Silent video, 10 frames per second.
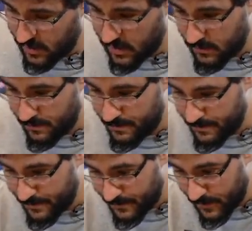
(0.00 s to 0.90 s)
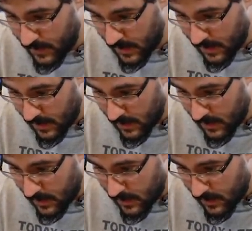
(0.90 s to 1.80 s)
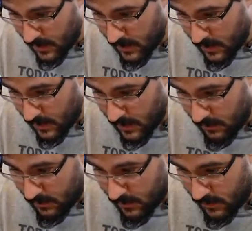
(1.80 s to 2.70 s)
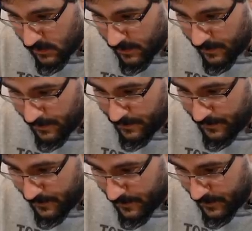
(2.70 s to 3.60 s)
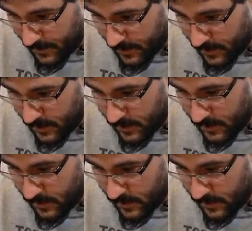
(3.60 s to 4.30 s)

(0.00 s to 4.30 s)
[no speech]